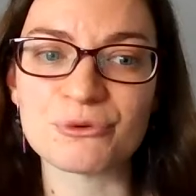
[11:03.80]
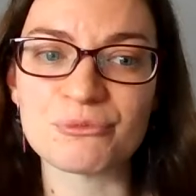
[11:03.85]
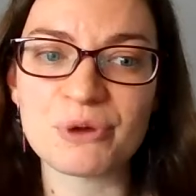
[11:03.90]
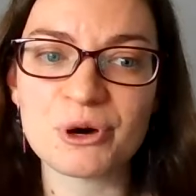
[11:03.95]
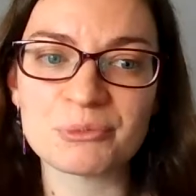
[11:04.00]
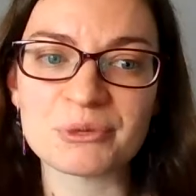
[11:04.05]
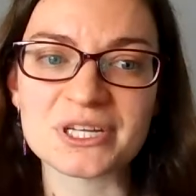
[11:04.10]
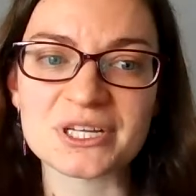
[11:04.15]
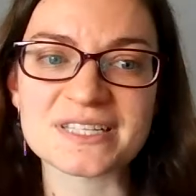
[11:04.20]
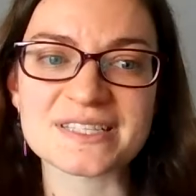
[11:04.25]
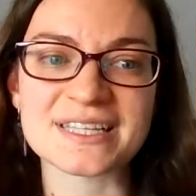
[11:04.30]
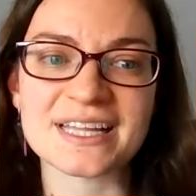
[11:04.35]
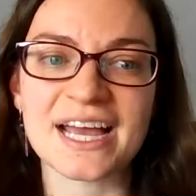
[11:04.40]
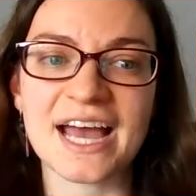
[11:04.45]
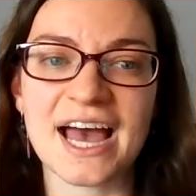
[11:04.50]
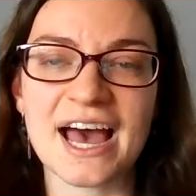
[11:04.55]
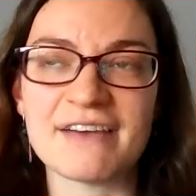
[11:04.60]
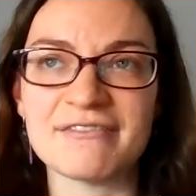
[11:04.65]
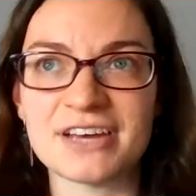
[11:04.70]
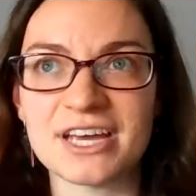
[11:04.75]
moments, they
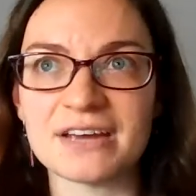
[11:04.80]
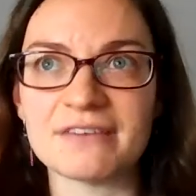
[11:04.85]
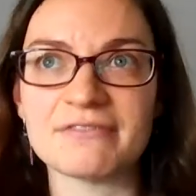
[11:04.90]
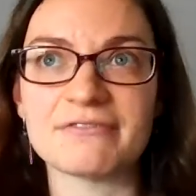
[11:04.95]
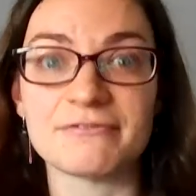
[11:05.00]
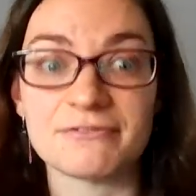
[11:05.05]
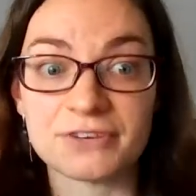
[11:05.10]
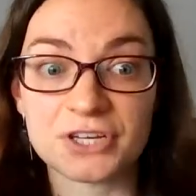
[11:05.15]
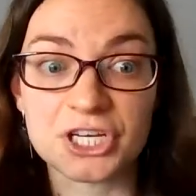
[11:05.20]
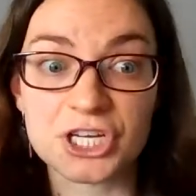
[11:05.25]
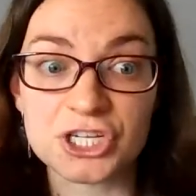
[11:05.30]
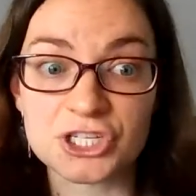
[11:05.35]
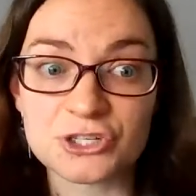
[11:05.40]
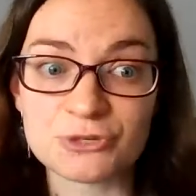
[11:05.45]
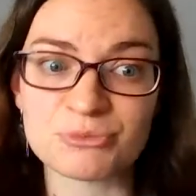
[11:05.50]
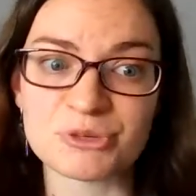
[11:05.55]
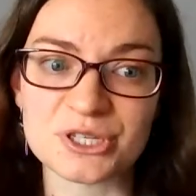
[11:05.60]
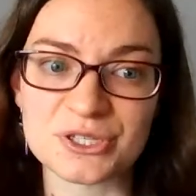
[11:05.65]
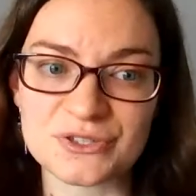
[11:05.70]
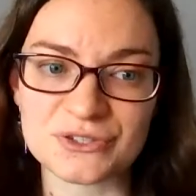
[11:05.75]
have a finished
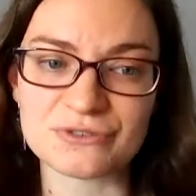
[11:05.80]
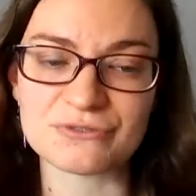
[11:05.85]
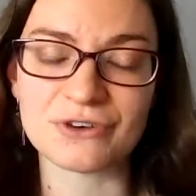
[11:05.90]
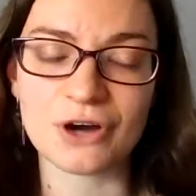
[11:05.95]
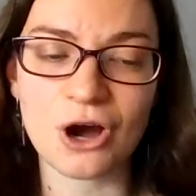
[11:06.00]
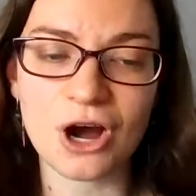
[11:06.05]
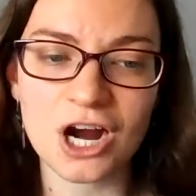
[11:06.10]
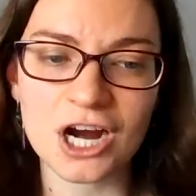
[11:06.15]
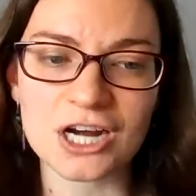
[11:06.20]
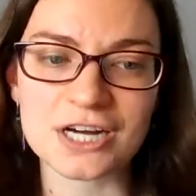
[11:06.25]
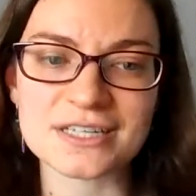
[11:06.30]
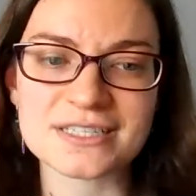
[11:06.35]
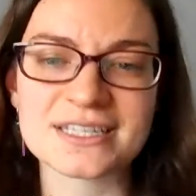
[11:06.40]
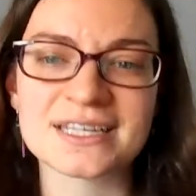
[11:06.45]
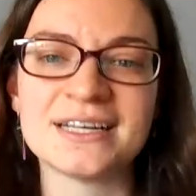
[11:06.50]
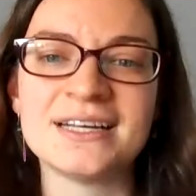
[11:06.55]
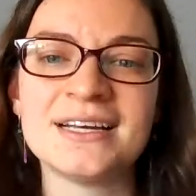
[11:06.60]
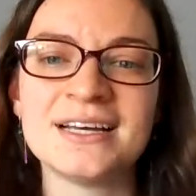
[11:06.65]
piece of art